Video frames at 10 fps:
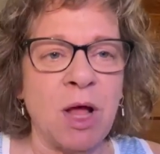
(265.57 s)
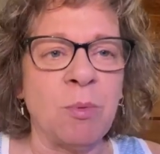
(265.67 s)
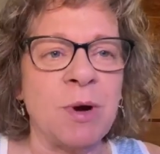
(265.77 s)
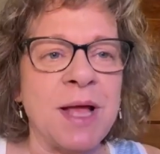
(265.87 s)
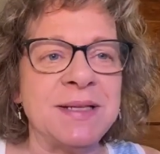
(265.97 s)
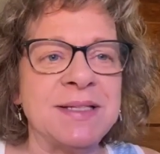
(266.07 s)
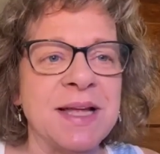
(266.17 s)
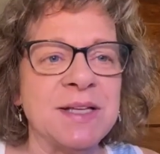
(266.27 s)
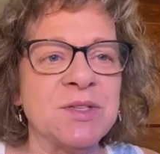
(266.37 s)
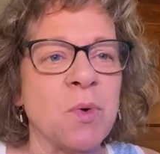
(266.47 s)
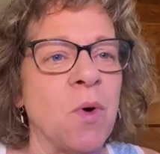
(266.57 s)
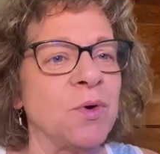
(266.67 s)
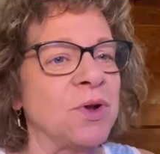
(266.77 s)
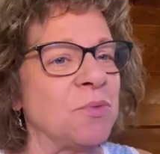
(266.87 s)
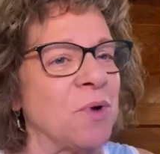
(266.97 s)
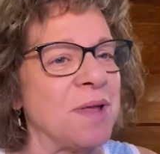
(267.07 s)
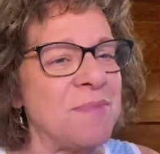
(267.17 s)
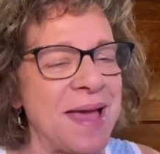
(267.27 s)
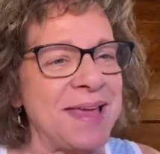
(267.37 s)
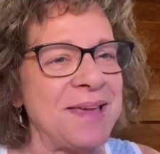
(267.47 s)
Albert Einstein's quote. Good
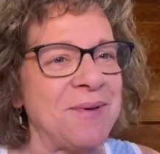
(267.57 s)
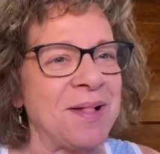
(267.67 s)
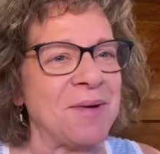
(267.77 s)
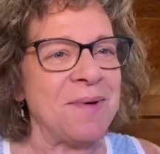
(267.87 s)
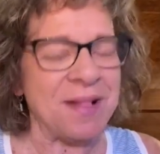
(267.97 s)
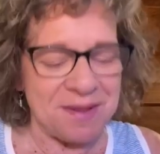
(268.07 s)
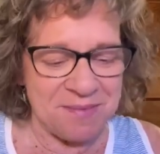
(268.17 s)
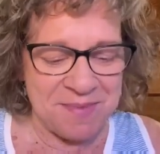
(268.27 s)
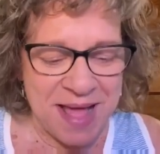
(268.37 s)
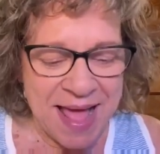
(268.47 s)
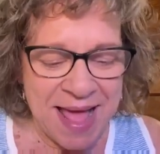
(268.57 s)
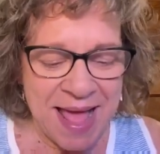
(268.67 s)
morning, Peggy. Welcome, welcome.